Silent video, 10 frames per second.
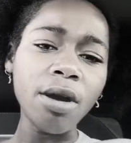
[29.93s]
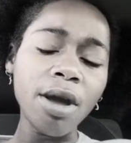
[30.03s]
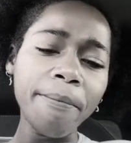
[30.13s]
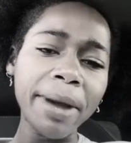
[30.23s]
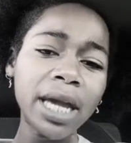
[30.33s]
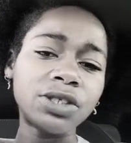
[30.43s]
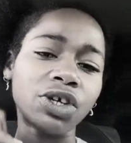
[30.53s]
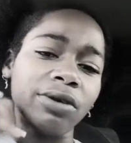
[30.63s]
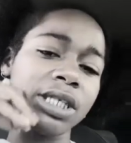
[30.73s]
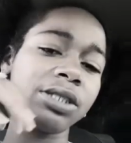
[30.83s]
page
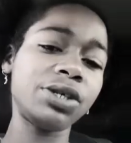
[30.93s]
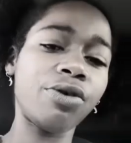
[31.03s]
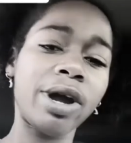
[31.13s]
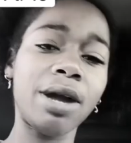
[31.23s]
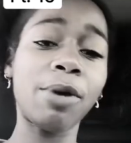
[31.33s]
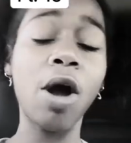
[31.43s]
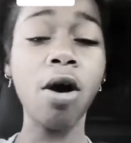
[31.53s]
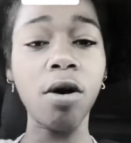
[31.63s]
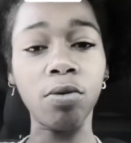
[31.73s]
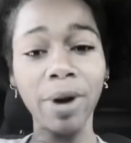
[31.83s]
on Instagram
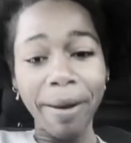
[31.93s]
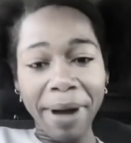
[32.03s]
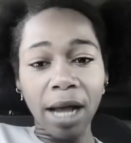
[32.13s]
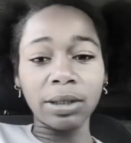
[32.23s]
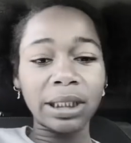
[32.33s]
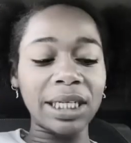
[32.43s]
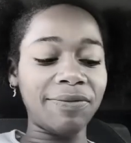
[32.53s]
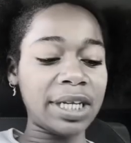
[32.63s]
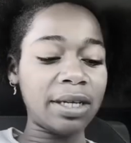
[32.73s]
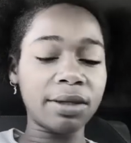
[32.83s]
called Rap House
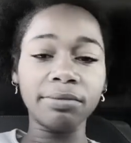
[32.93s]
TV.